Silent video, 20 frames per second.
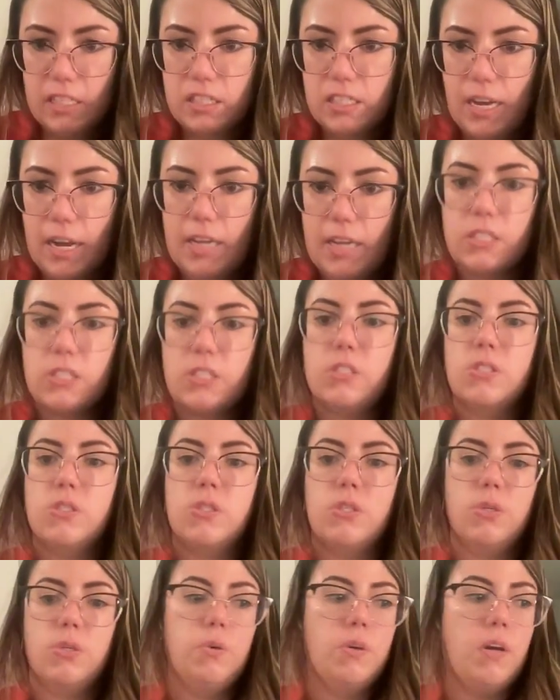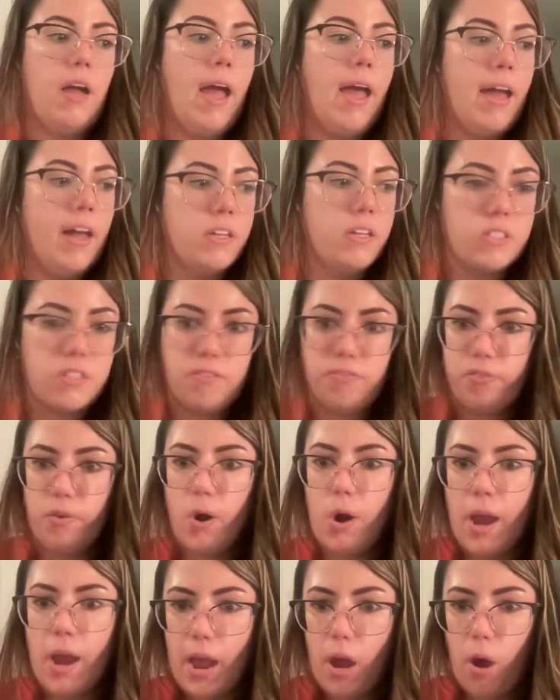tasks, to ask
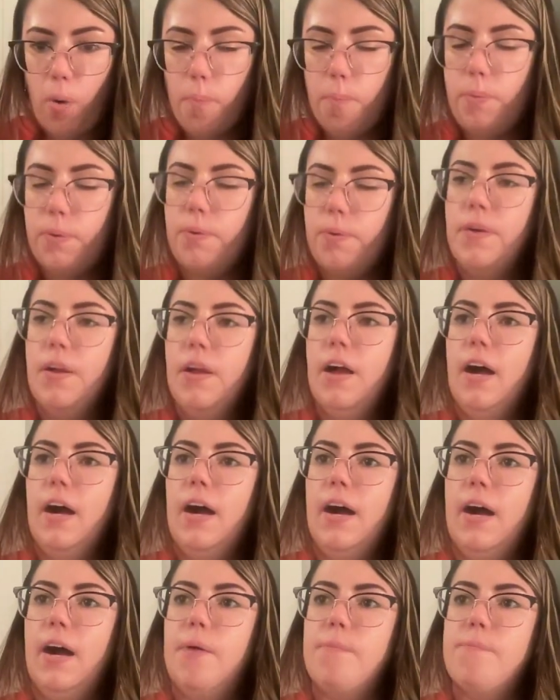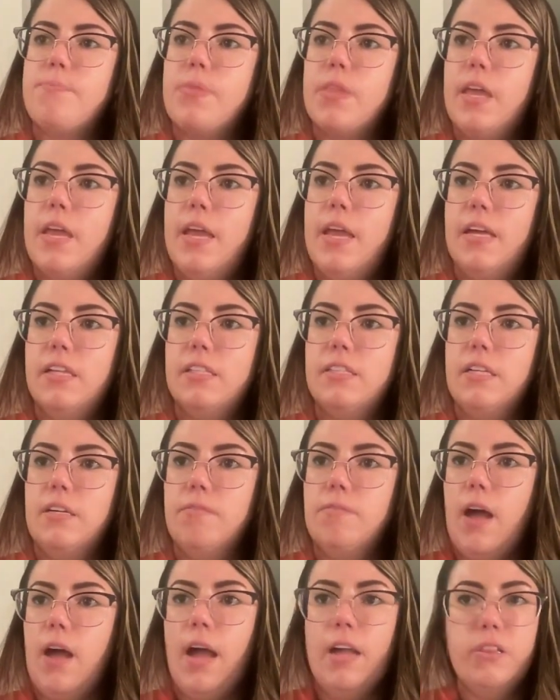for help. And
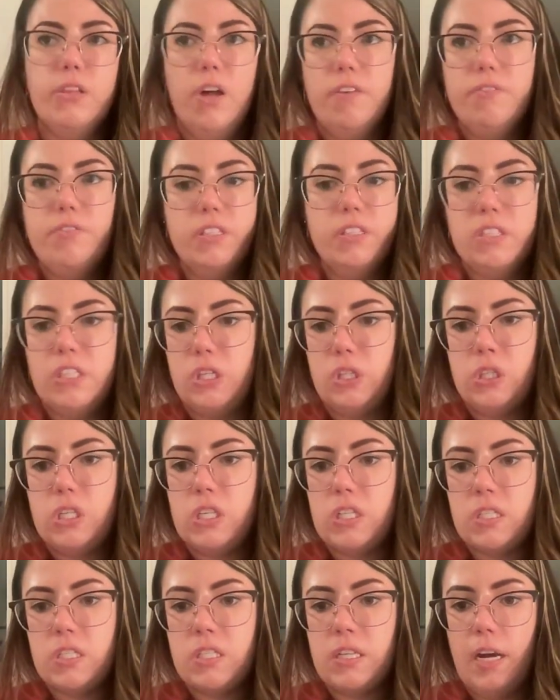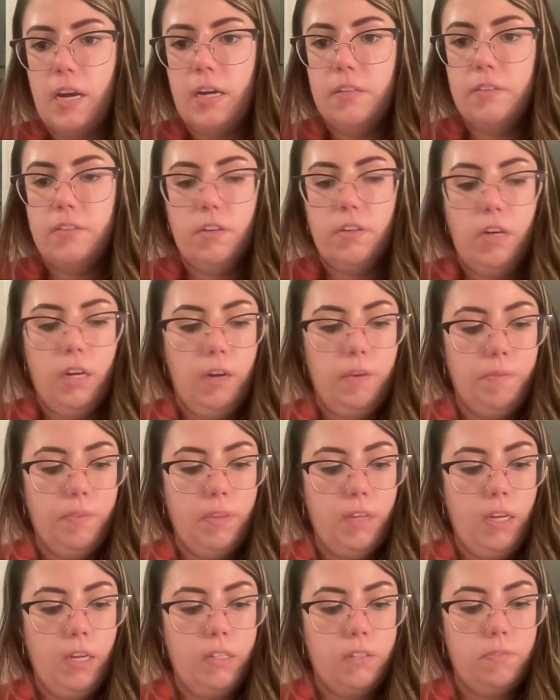I love the teaching side
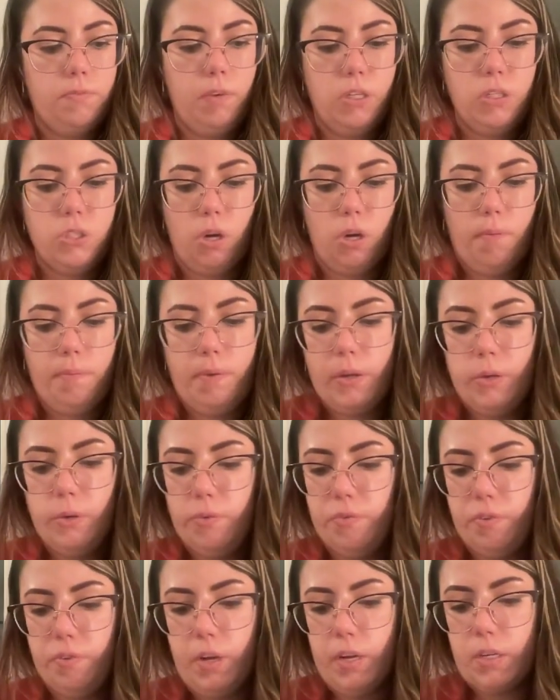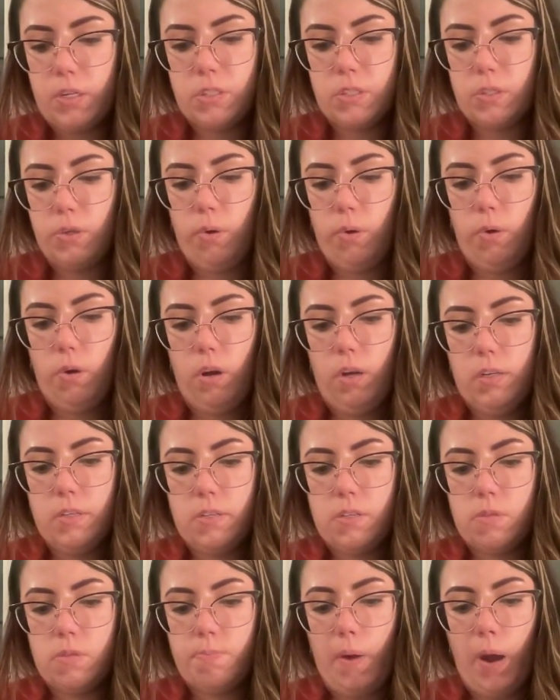at my job at UVic. So
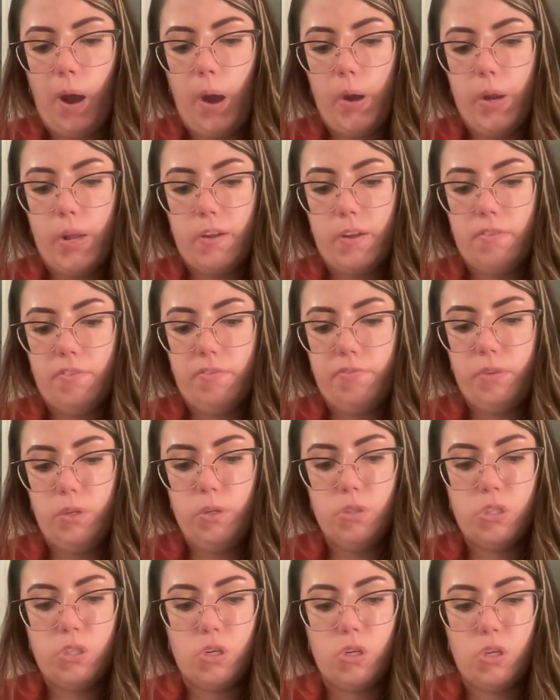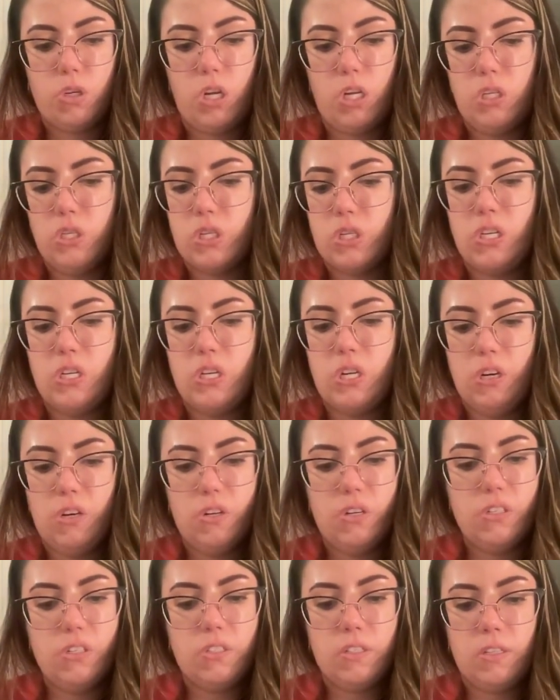inspiring future
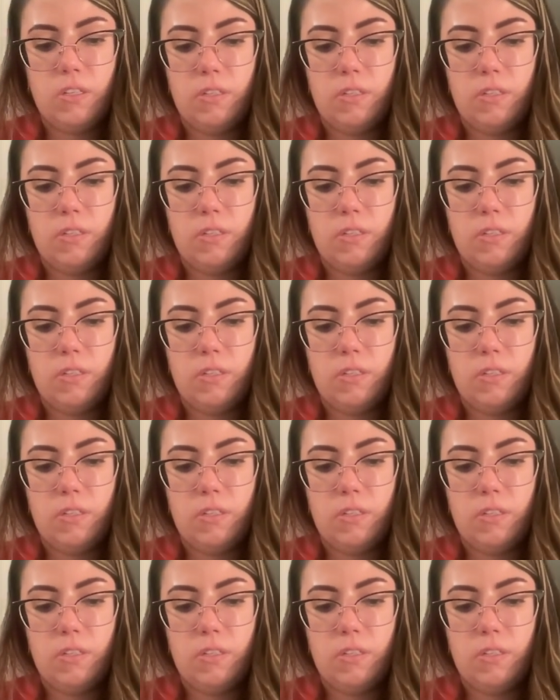engineers